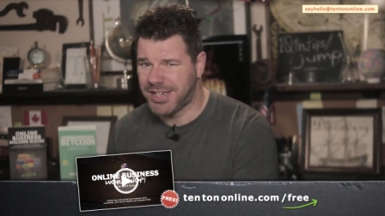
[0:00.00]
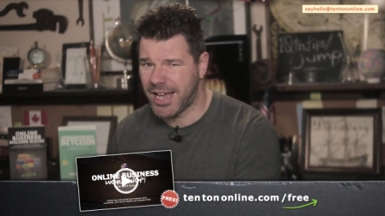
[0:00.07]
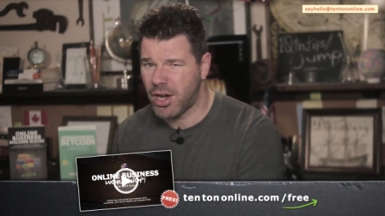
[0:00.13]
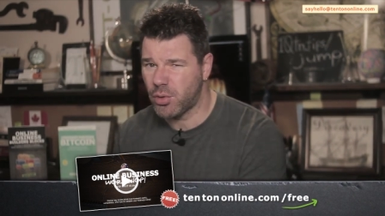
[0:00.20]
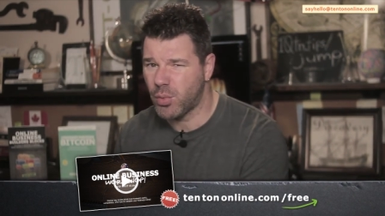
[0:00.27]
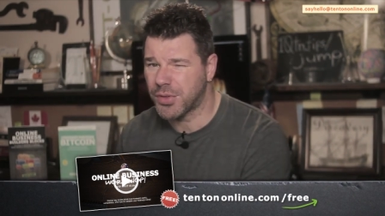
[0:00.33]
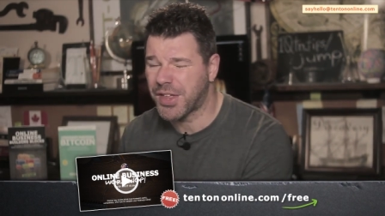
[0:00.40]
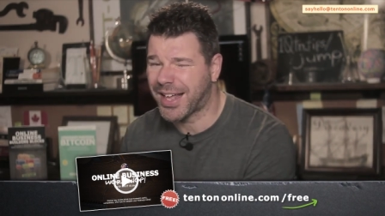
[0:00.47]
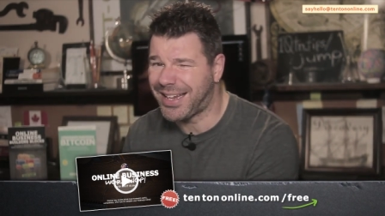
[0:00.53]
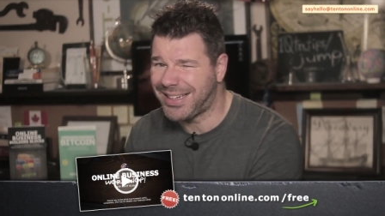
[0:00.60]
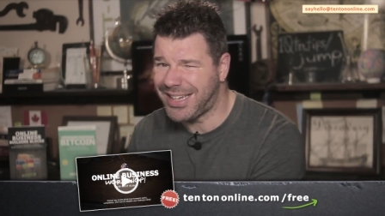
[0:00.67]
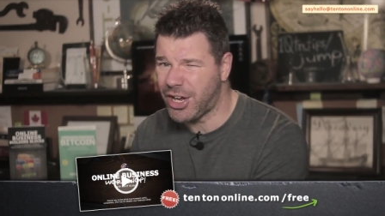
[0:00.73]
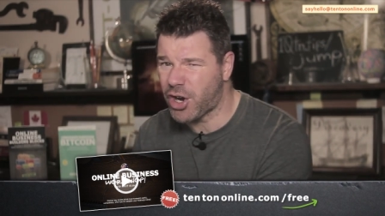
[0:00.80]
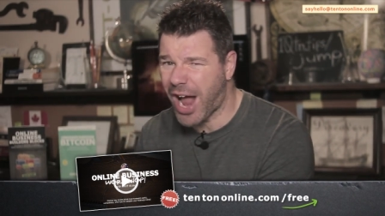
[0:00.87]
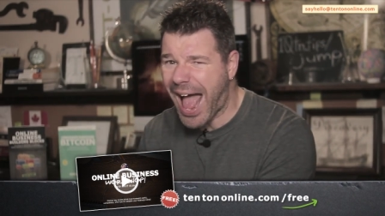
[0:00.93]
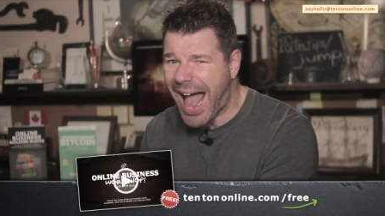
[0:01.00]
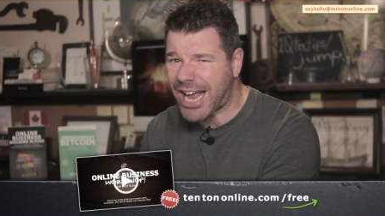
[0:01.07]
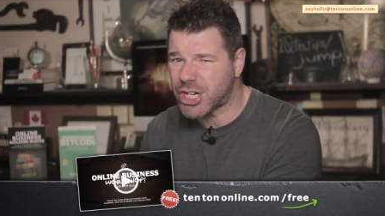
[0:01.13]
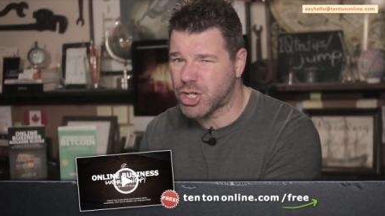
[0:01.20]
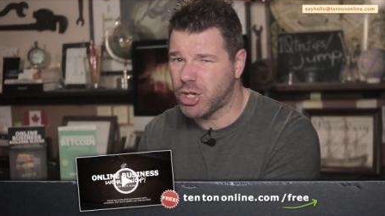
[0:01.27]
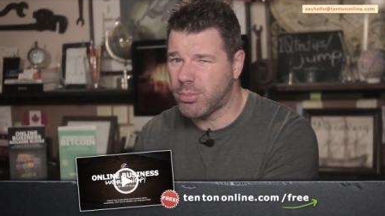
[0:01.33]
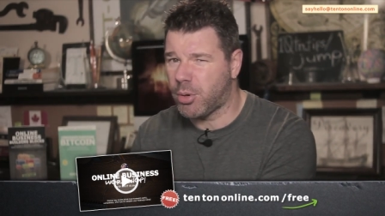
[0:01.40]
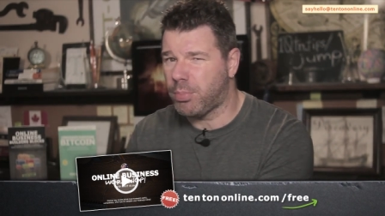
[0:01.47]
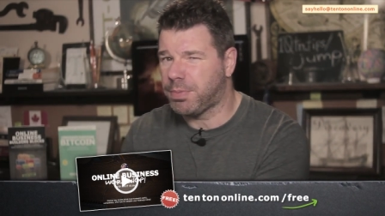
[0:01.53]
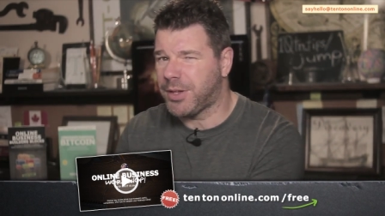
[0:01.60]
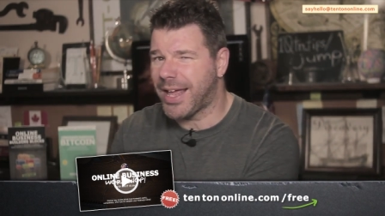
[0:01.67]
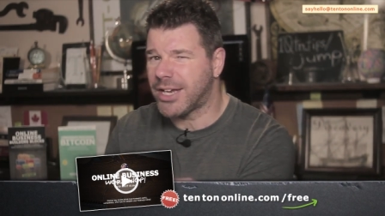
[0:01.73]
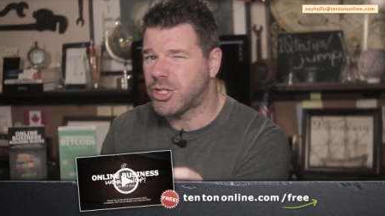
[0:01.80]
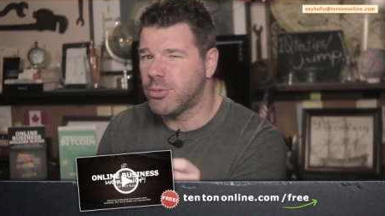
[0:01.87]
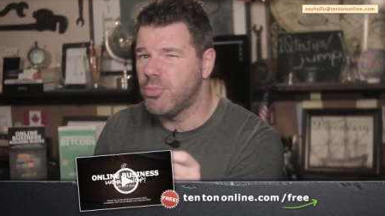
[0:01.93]
down with a clear, actionable
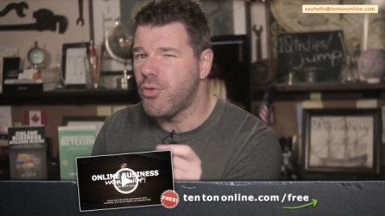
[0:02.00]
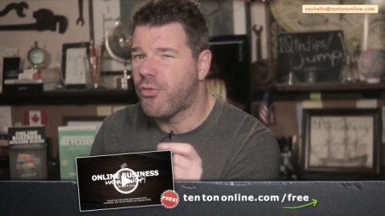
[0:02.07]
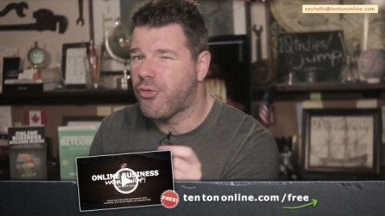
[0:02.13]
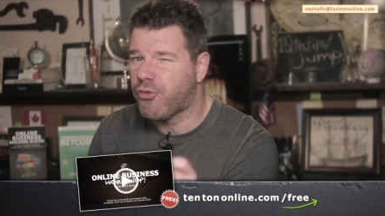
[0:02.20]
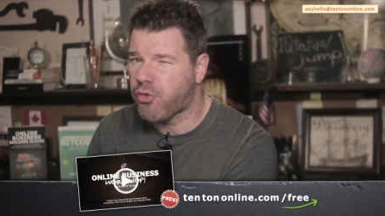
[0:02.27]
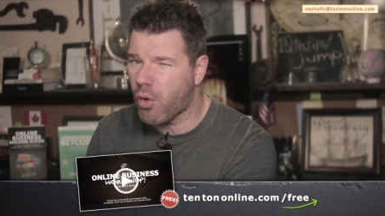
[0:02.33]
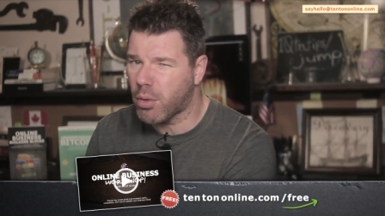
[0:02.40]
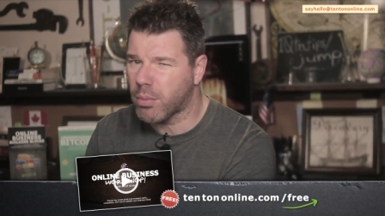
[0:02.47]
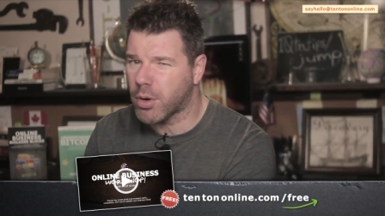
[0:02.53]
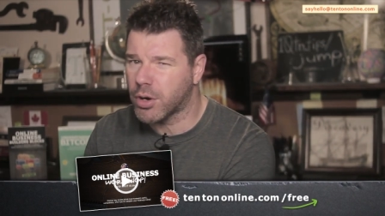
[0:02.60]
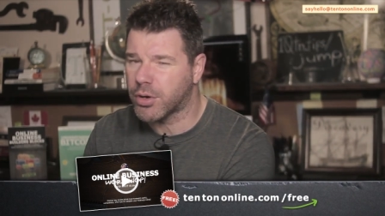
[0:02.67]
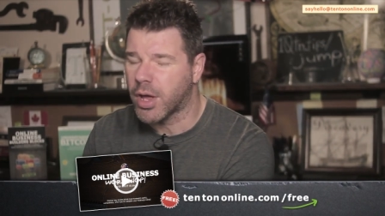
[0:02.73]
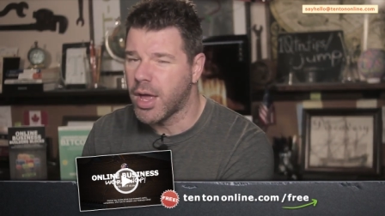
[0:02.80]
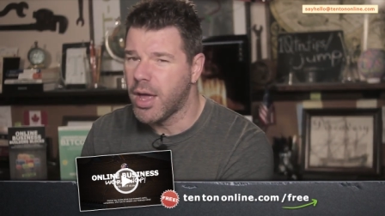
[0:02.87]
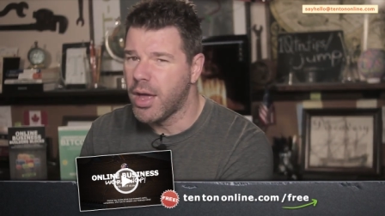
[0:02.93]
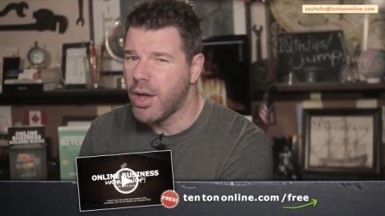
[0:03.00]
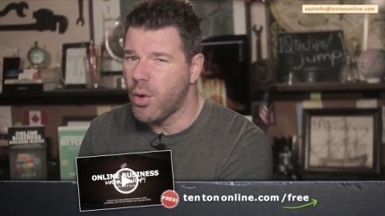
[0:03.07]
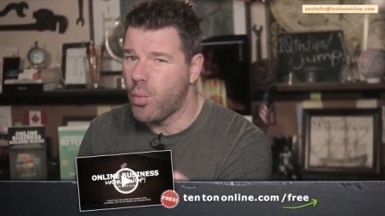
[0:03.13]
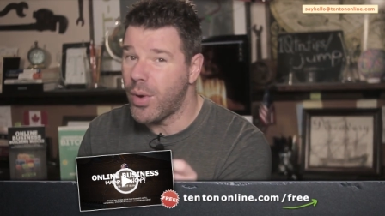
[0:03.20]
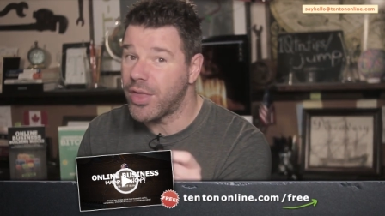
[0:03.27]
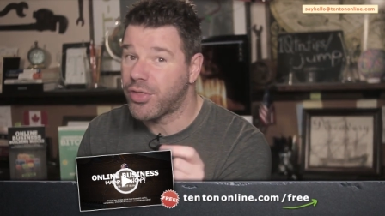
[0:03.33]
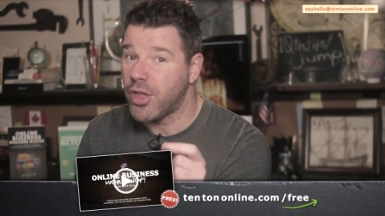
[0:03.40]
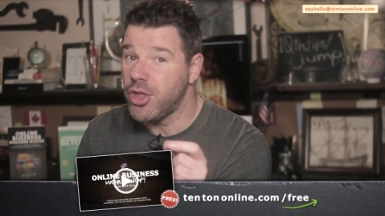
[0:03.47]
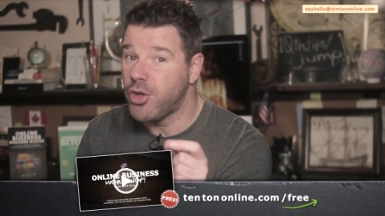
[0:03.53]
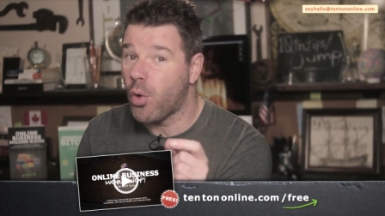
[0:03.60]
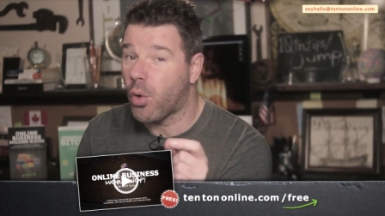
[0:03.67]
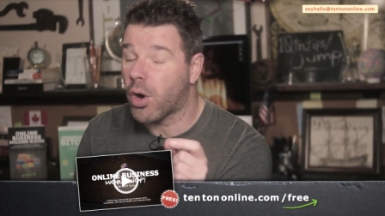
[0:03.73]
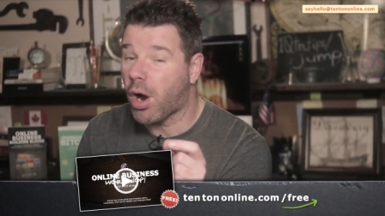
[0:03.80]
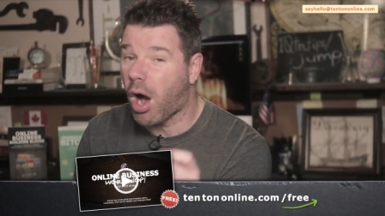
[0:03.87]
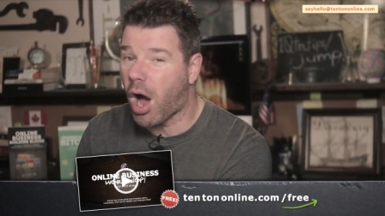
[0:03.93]
plan to move forward with
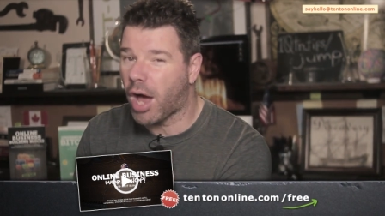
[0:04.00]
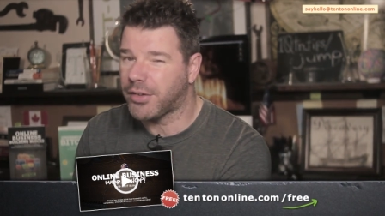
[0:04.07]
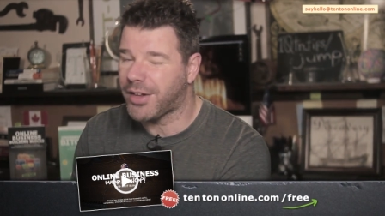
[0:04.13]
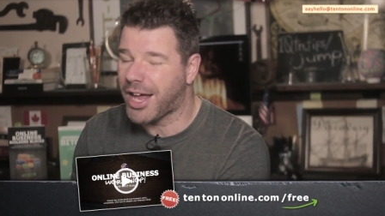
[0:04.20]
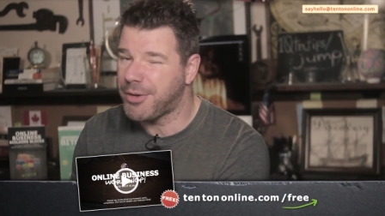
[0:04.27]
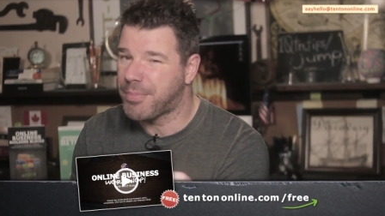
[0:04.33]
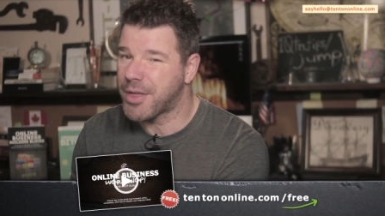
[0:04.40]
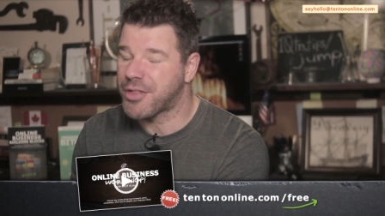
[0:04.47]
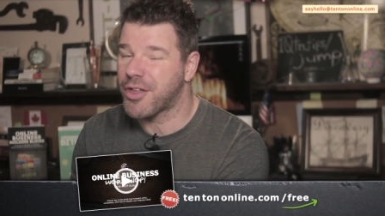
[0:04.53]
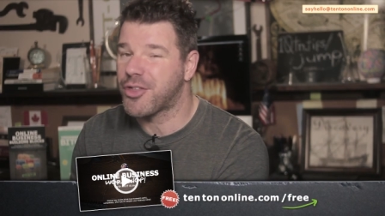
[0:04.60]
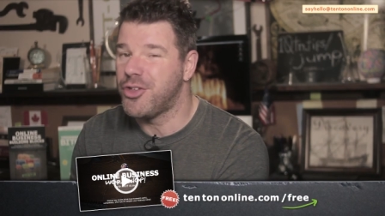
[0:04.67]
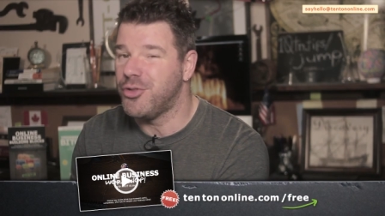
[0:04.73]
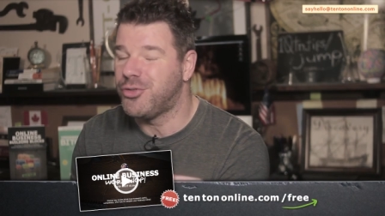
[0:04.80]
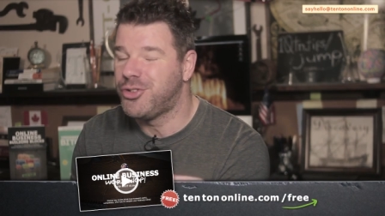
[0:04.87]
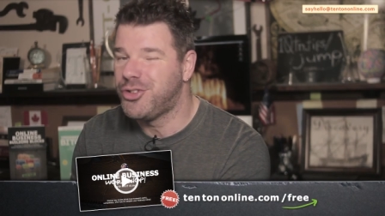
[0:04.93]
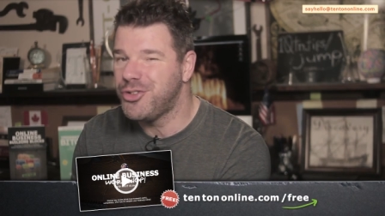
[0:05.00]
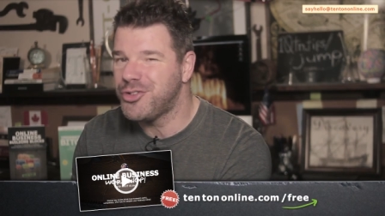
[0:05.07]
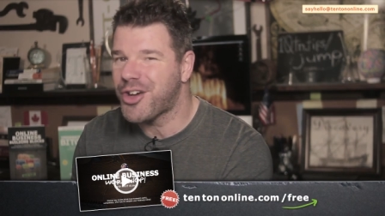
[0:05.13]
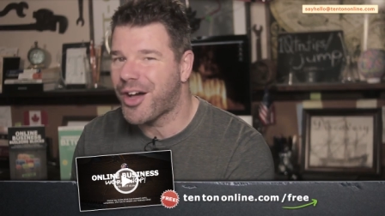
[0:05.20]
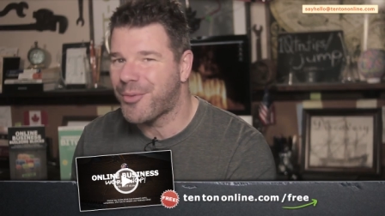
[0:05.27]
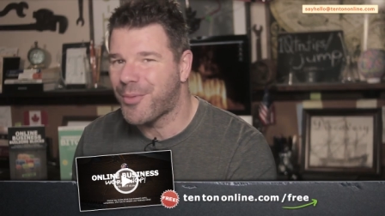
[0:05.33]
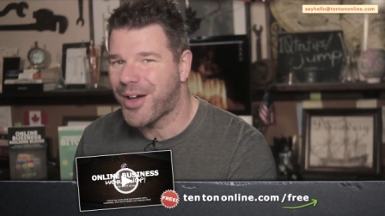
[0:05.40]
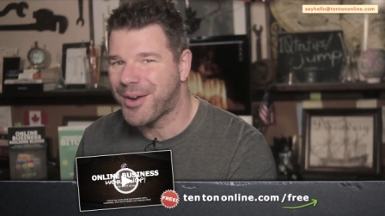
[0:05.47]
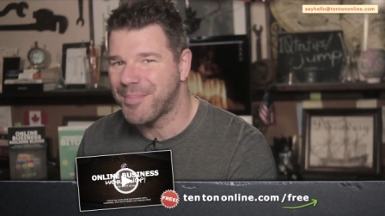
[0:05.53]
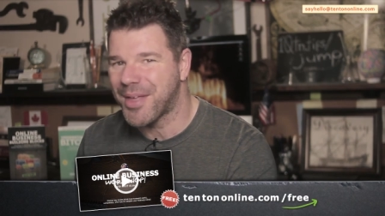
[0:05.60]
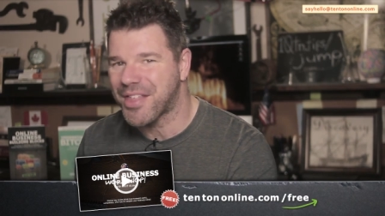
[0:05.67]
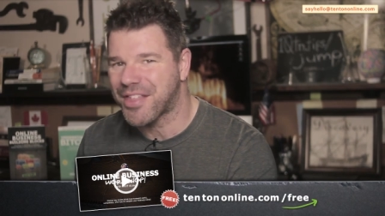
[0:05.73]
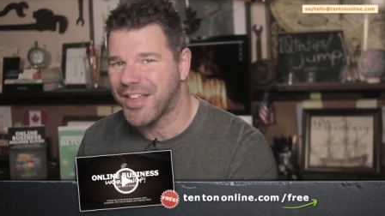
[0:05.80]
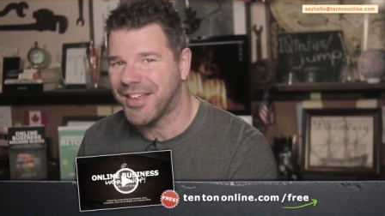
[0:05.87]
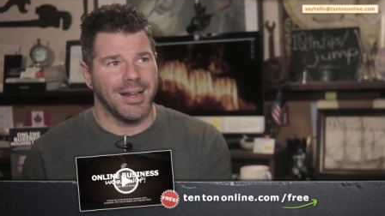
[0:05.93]
your online business. You do not want to
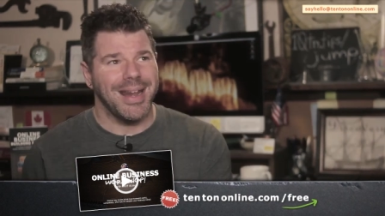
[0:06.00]
miss it.